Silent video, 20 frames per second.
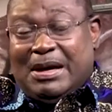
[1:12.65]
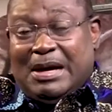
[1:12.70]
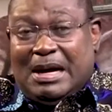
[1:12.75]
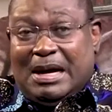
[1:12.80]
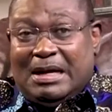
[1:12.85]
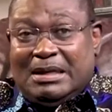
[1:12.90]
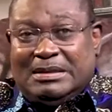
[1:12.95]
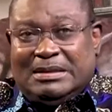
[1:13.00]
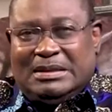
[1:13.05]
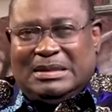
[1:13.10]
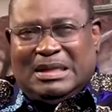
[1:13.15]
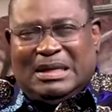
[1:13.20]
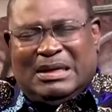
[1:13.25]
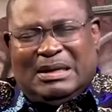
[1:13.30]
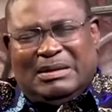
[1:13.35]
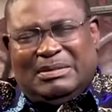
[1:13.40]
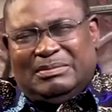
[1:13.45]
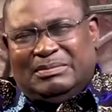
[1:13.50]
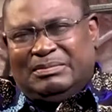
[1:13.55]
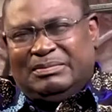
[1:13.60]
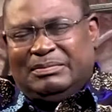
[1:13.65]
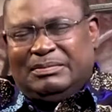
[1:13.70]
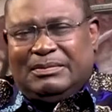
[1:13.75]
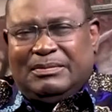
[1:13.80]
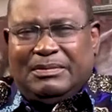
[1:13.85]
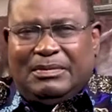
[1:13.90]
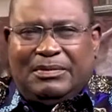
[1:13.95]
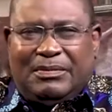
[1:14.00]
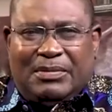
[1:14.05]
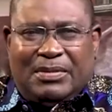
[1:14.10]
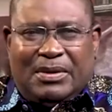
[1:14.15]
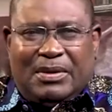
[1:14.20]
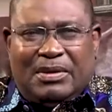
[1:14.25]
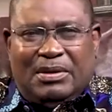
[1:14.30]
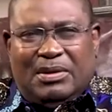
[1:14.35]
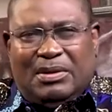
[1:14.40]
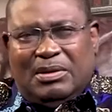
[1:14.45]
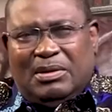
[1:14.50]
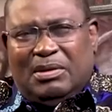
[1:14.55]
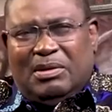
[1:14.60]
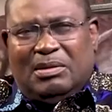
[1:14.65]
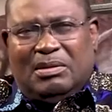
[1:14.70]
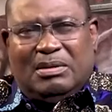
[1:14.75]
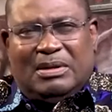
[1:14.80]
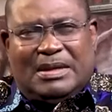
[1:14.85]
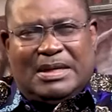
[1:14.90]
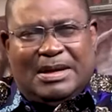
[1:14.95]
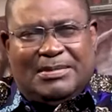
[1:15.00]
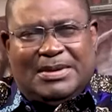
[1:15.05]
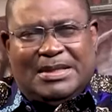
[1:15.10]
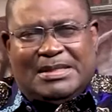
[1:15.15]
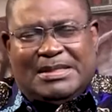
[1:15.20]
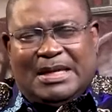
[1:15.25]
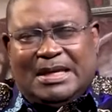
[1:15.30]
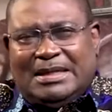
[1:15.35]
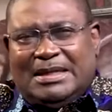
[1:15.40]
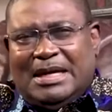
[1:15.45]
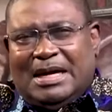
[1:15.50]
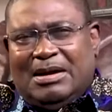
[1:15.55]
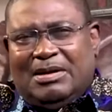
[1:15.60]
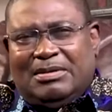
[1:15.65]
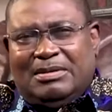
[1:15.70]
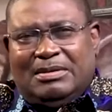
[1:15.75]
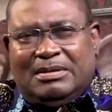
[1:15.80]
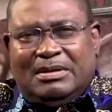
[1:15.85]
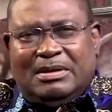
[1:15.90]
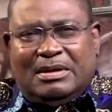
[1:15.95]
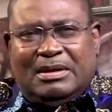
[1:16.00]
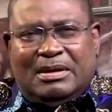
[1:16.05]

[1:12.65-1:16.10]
and, you know, came and sat down.